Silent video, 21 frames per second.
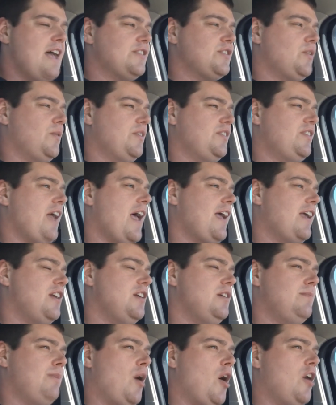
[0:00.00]
So with Tech
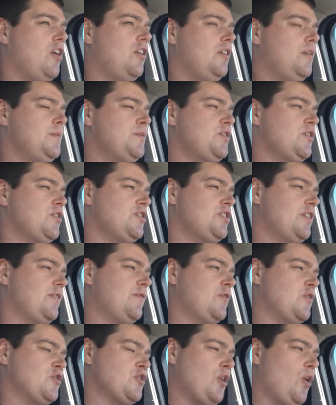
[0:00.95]
in a Bottle, I'm searching
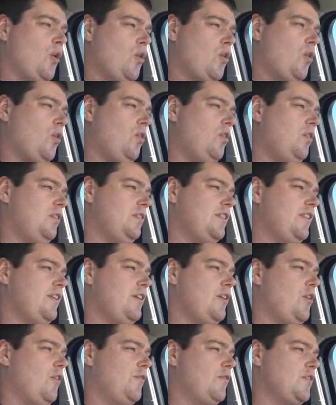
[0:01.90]
for Chokehold,
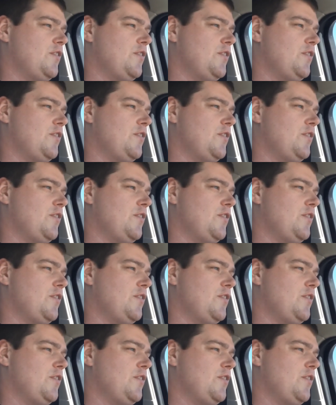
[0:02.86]
the 0